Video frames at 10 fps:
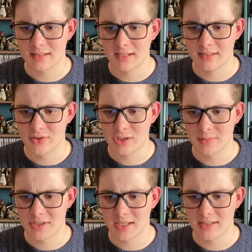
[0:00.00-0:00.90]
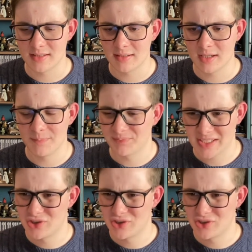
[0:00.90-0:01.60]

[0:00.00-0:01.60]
Uh, stream chat, um,